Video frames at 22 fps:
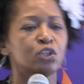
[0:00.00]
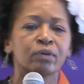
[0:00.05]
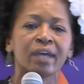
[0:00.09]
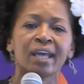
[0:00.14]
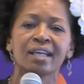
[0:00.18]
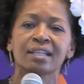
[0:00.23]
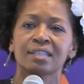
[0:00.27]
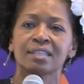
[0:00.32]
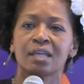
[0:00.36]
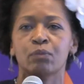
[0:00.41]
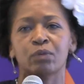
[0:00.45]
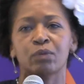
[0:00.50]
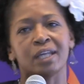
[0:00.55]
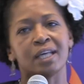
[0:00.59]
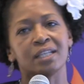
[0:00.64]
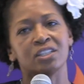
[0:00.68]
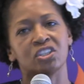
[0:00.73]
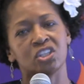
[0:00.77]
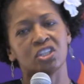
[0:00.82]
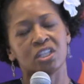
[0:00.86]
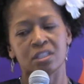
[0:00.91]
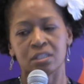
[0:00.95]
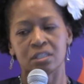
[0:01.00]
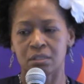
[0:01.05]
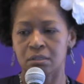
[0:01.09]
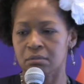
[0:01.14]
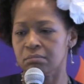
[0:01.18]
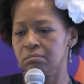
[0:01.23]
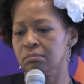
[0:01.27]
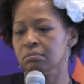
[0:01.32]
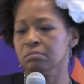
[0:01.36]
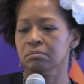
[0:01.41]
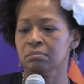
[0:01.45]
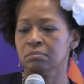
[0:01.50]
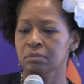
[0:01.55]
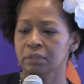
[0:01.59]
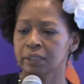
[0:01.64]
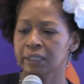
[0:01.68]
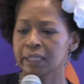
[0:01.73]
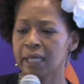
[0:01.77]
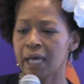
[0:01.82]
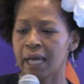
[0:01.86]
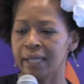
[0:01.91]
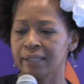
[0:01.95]
You can't say, well, that's just
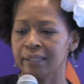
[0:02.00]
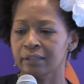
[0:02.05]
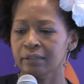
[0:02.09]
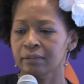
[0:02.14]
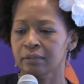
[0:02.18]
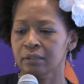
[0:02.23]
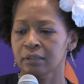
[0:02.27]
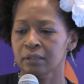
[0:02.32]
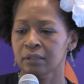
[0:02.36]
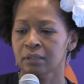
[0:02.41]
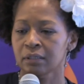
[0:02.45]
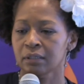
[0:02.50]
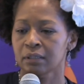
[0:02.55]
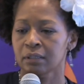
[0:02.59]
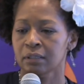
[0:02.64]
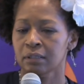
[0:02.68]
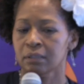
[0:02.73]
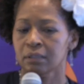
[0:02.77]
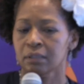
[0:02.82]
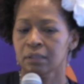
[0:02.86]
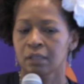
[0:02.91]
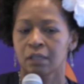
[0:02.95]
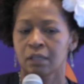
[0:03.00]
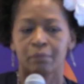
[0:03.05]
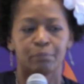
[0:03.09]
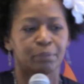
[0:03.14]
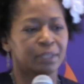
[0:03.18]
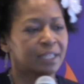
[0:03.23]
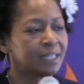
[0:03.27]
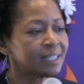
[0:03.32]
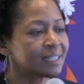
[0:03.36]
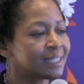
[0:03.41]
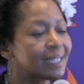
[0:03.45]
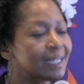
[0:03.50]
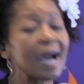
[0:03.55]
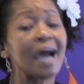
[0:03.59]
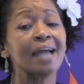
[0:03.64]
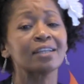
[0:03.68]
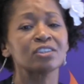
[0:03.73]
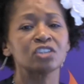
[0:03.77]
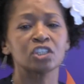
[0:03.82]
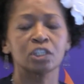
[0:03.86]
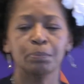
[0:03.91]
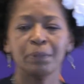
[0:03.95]
Lanaya. Because
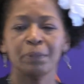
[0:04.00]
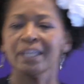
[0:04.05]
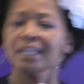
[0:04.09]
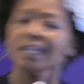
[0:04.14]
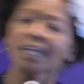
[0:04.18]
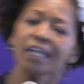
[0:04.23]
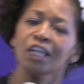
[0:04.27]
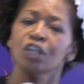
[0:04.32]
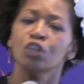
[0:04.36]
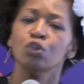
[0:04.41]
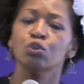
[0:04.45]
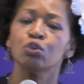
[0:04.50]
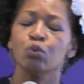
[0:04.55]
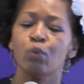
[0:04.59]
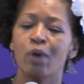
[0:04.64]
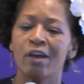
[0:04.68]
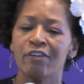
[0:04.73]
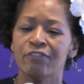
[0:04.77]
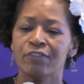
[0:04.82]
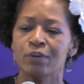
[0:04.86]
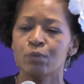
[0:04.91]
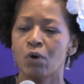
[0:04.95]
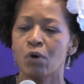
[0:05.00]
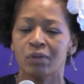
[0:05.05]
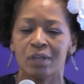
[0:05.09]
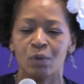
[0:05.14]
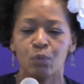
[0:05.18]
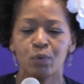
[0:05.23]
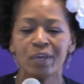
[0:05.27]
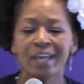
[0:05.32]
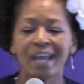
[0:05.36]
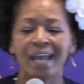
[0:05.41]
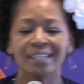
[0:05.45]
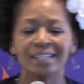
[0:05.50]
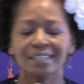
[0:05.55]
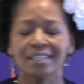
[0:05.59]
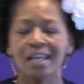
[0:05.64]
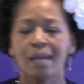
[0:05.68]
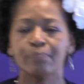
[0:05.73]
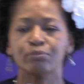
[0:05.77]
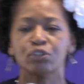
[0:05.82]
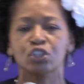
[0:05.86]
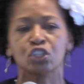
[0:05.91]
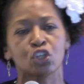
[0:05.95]
God is speaking. He can use whoever he wants. we got to
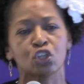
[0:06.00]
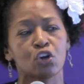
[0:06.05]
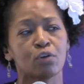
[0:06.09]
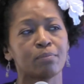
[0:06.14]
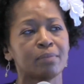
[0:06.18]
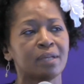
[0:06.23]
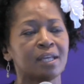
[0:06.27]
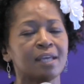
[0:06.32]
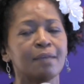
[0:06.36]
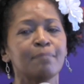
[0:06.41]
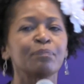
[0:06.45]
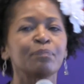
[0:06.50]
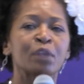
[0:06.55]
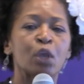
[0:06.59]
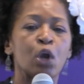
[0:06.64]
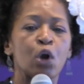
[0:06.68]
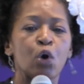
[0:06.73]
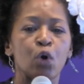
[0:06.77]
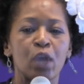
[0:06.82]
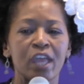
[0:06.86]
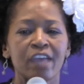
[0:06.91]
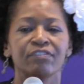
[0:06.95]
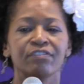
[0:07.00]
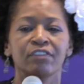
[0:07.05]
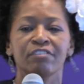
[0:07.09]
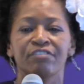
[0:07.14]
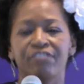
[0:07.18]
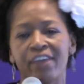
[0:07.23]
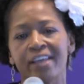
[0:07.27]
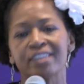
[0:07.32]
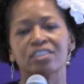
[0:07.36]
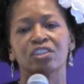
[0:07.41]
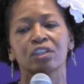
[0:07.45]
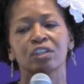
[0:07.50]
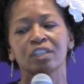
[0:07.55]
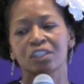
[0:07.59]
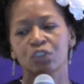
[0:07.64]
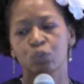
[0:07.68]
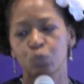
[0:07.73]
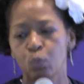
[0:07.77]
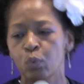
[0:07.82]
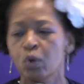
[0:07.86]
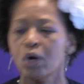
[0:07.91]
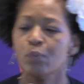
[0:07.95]
stop discerning if the vessel
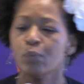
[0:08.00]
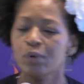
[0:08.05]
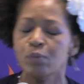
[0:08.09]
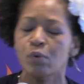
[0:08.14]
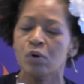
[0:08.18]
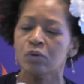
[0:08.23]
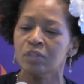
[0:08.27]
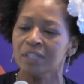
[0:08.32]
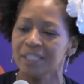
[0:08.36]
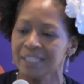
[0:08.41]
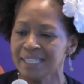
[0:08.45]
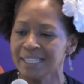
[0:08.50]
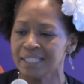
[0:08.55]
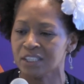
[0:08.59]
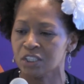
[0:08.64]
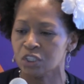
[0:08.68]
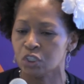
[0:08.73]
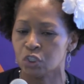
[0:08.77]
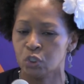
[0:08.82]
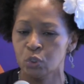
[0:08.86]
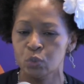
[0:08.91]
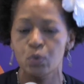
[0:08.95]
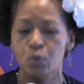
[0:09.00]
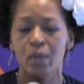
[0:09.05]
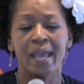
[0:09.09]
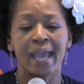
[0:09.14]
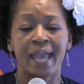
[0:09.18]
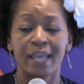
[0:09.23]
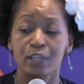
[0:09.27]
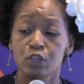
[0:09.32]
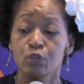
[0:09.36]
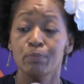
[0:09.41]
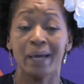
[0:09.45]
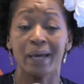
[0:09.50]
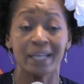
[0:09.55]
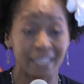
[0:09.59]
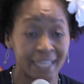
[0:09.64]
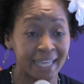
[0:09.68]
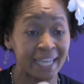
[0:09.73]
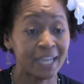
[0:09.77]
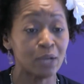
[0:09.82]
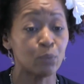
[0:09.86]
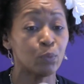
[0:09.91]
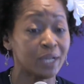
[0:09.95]
is the one we want to listen to. And you
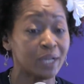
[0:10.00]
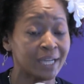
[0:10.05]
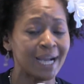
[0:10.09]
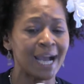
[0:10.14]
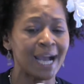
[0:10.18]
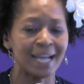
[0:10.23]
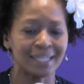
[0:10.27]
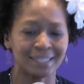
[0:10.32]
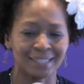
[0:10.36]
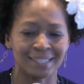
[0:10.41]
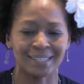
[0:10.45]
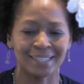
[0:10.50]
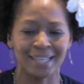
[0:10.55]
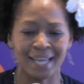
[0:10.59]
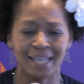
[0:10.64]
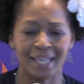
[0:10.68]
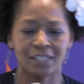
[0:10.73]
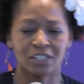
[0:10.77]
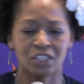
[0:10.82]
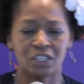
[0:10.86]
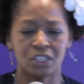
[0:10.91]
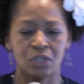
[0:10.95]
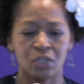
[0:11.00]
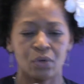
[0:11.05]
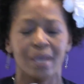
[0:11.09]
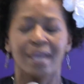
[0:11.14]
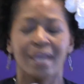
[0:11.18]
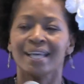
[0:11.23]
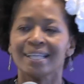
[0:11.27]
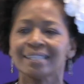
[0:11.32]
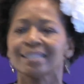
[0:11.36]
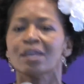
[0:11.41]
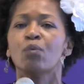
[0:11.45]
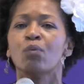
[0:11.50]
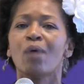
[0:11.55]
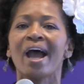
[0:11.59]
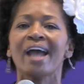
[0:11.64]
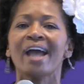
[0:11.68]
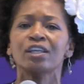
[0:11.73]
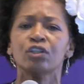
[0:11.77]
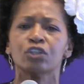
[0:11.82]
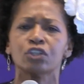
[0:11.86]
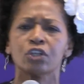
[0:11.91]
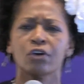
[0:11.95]
got to hear what God is saying to you. He said,
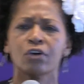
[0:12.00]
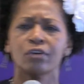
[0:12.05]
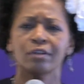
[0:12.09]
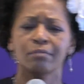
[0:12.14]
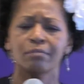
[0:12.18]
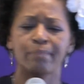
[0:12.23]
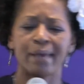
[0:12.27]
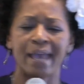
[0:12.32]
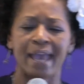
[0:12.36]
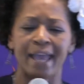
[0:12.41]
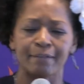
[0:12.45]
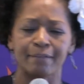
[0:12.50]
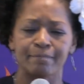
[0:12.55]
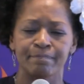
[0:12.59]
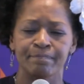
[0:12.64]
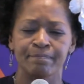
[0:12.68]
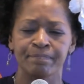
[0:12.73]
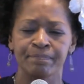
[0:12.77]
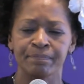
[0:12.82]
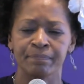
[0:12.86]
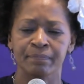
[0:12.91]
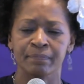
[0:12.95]
why are you turning back?